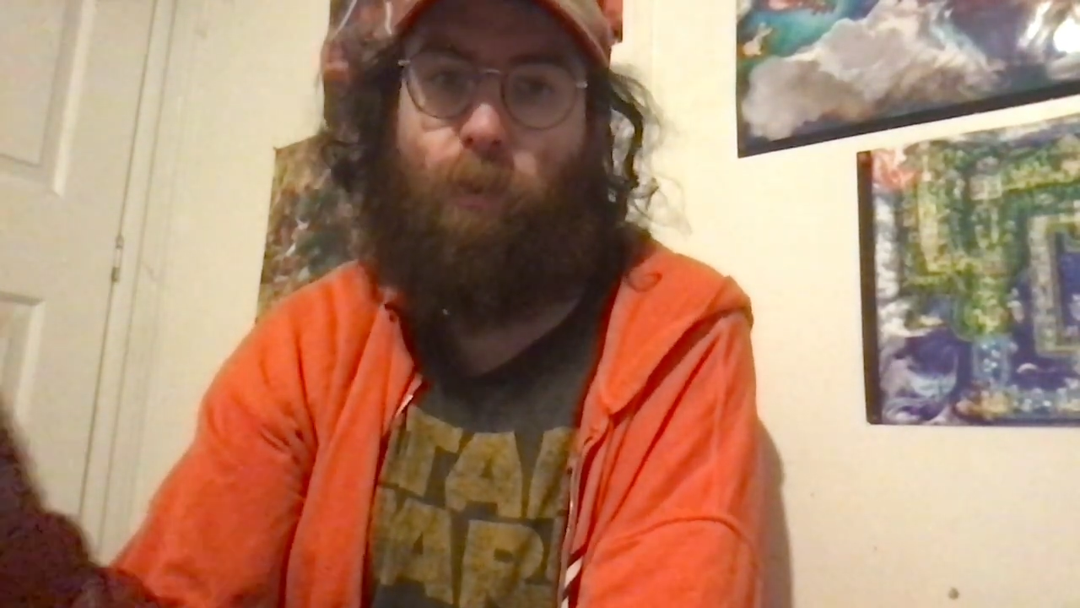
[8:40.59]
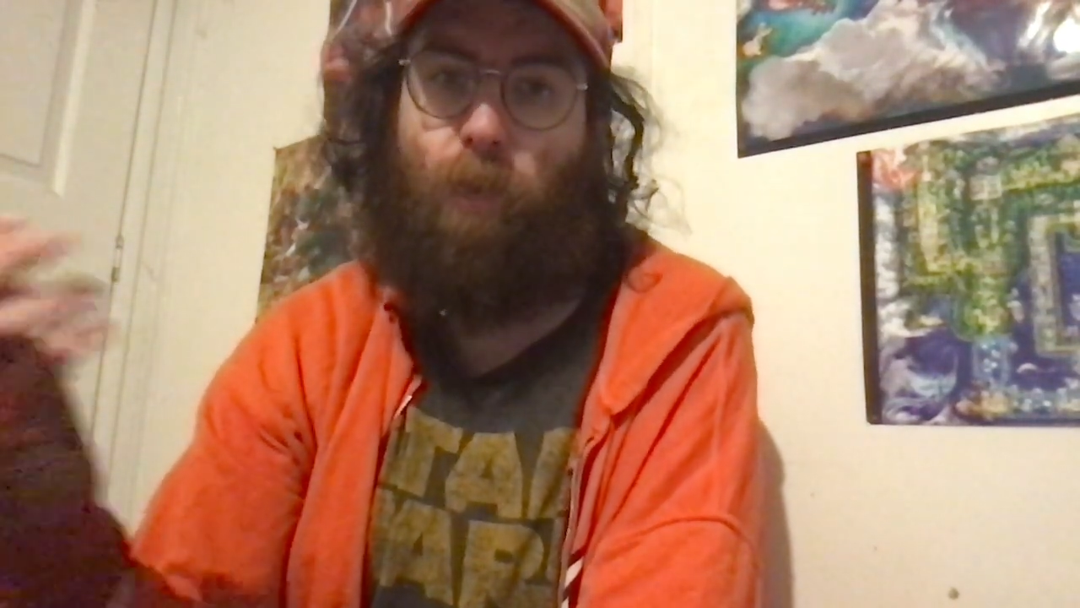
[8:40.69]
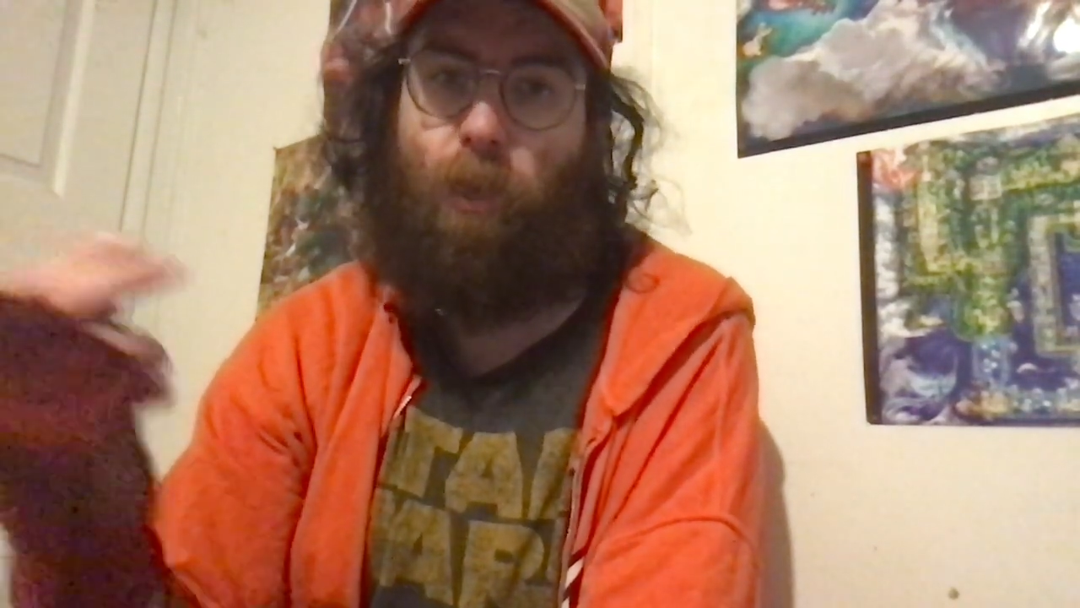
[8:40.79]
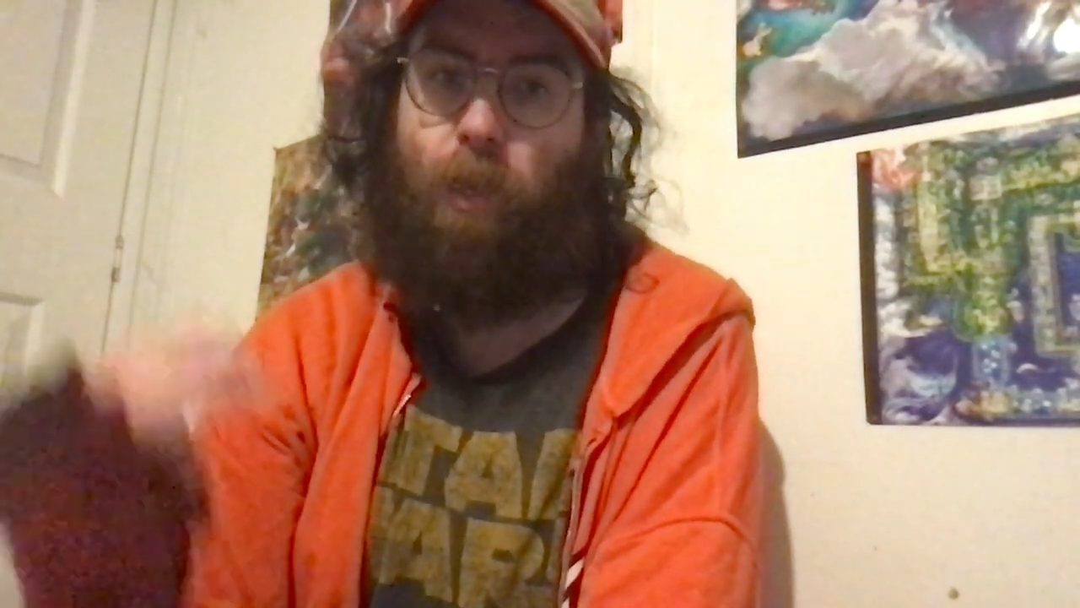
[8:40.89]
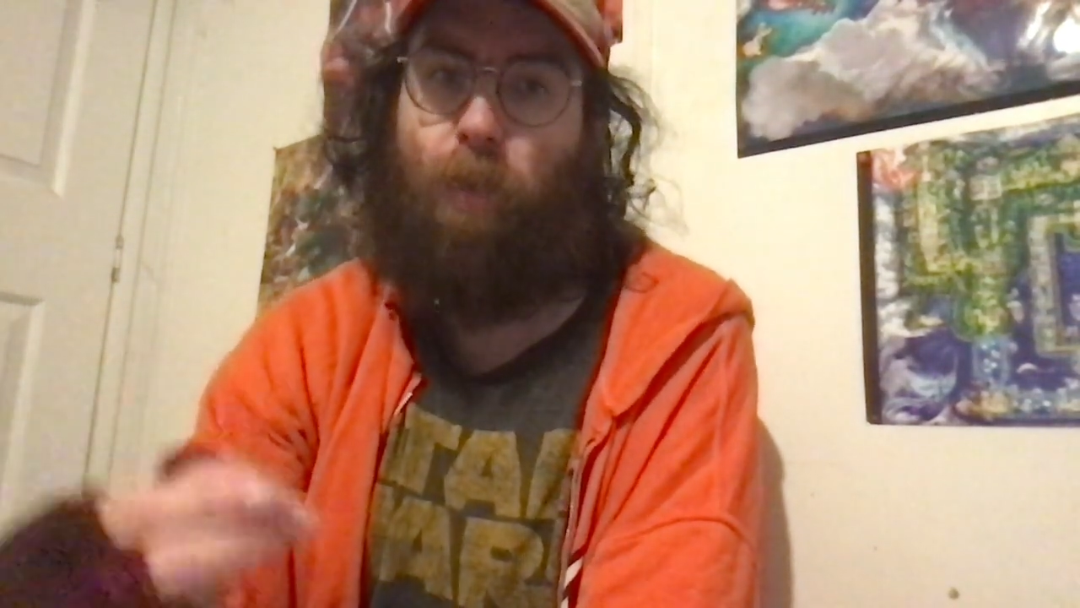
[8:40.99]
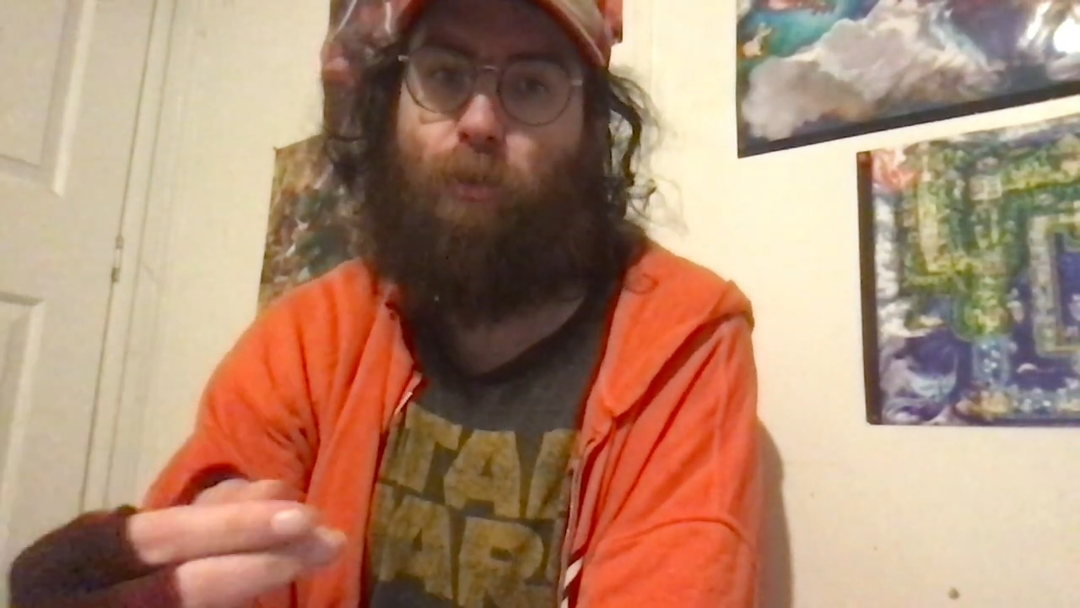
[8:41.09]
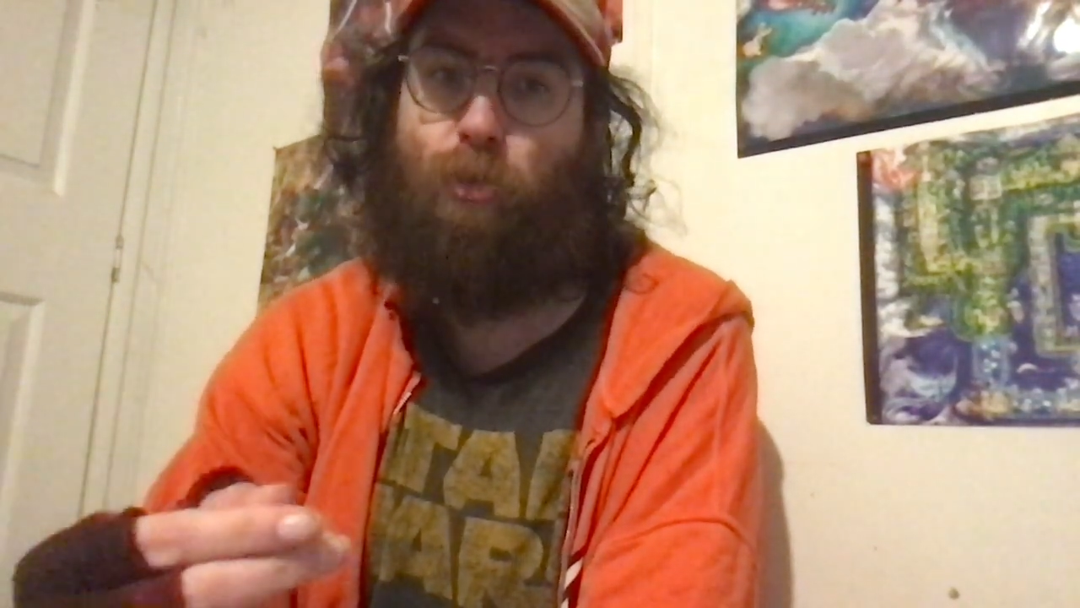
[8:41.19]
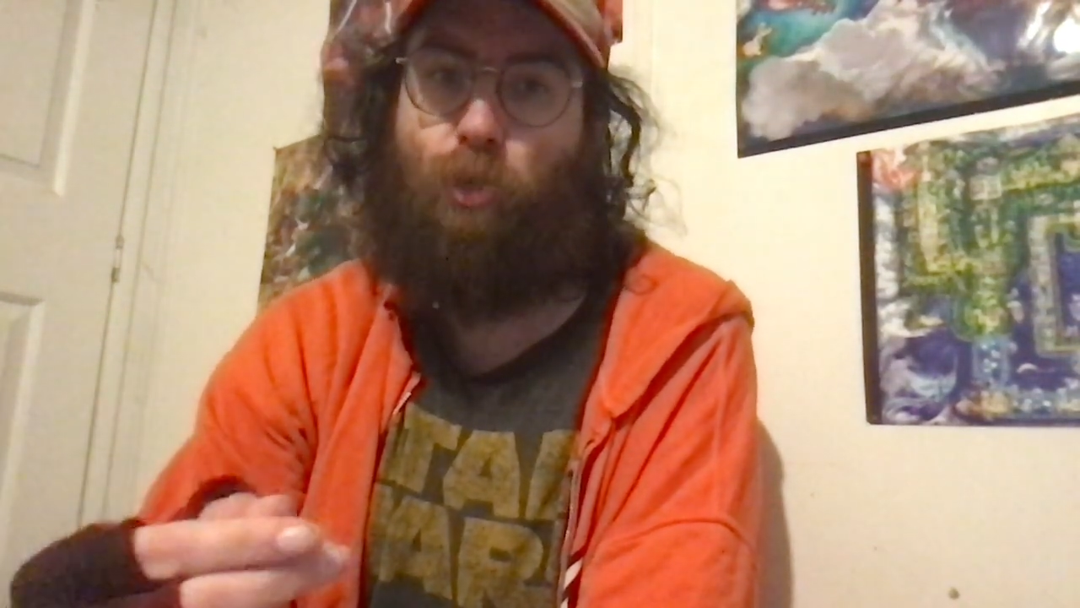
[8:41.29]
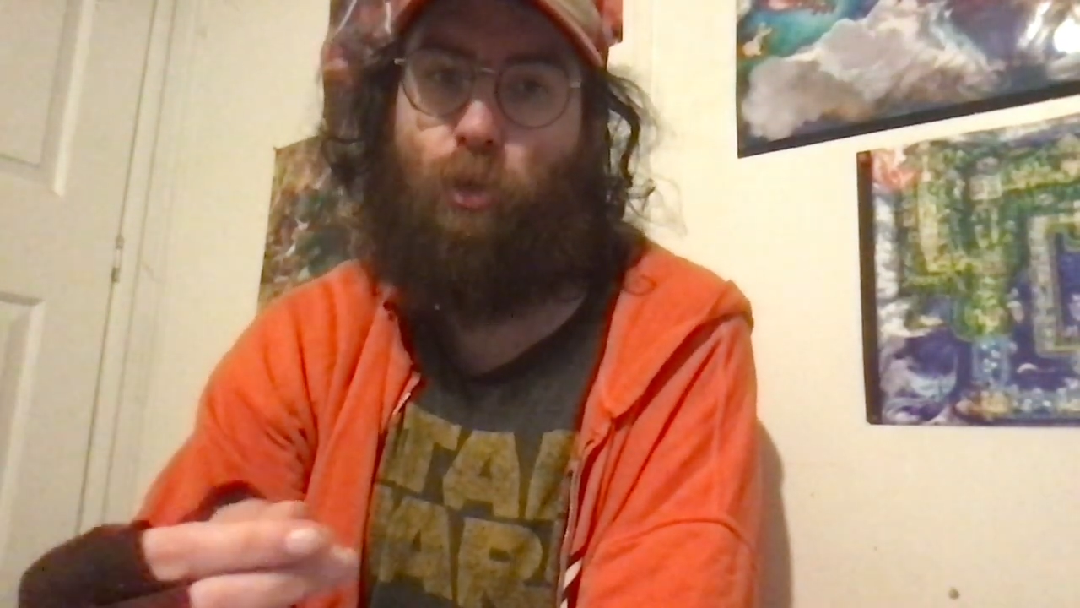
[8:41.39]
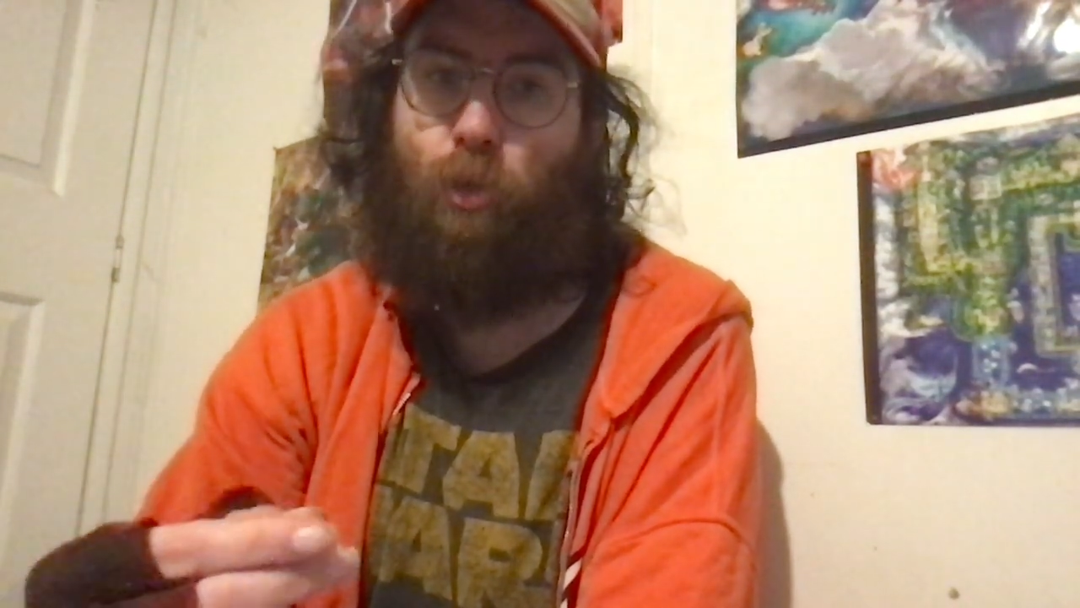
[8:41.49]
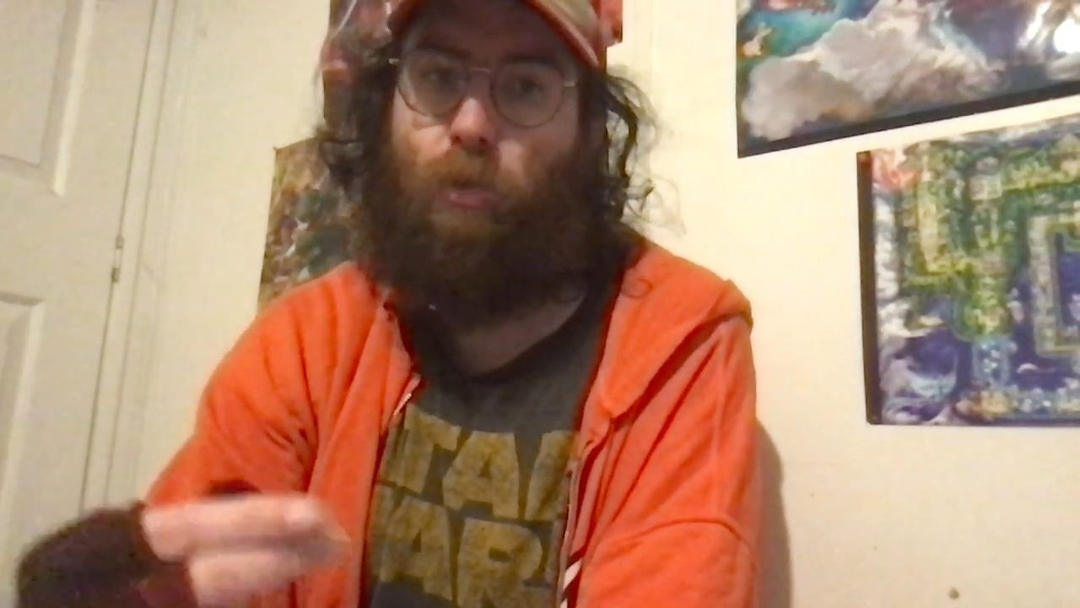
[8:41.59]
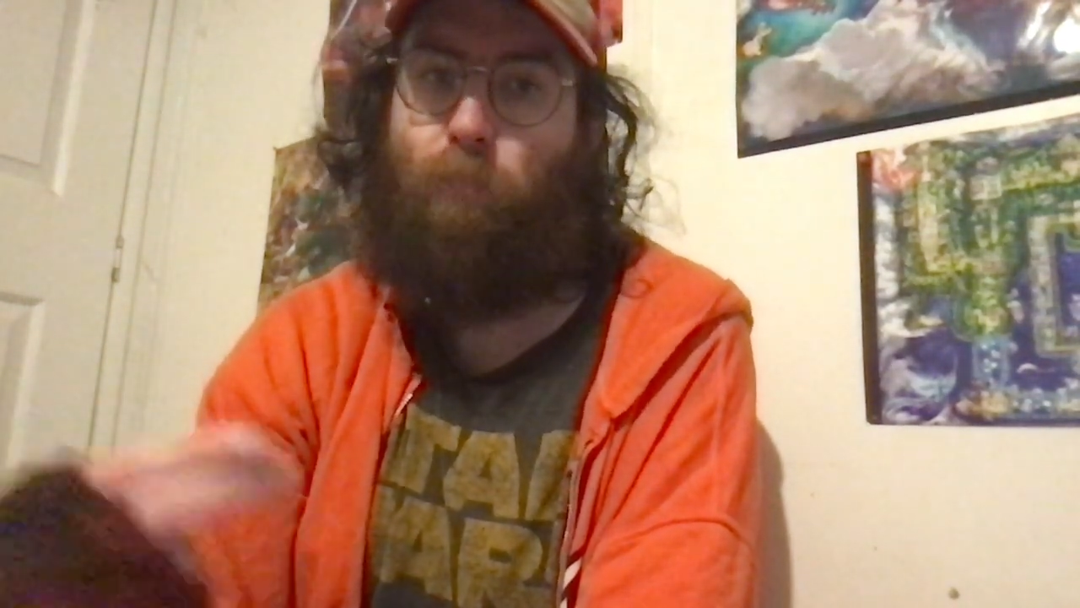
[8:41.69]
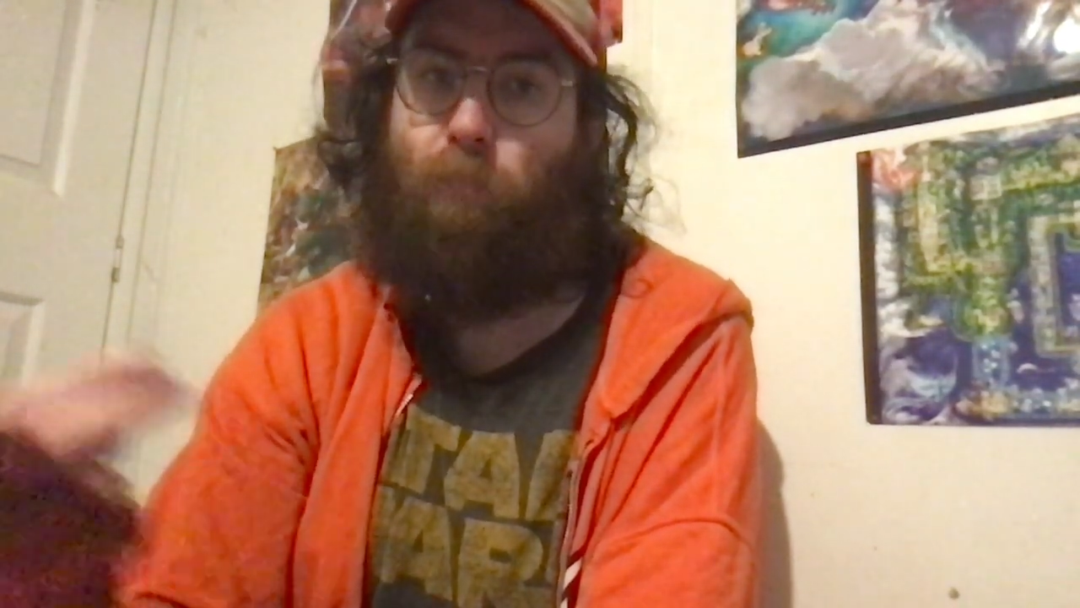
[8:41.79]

and character,